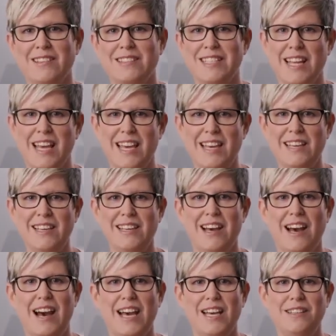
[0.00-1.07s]
Today,
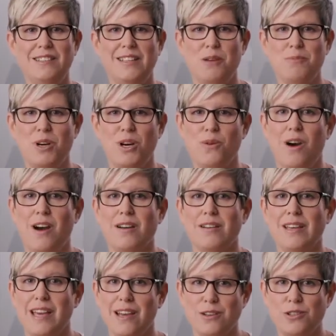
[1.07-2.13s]
I'll demo our
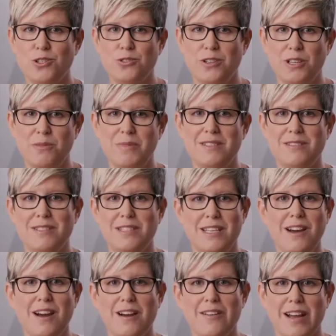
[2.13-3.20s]
CareStream
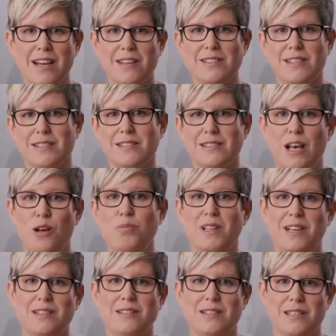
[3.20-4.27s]
DRX-Excel
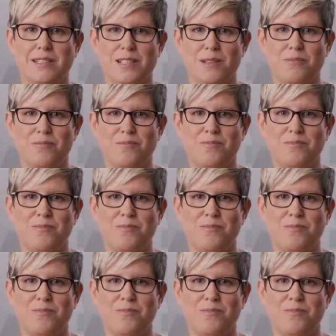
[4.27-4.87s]
Plus system.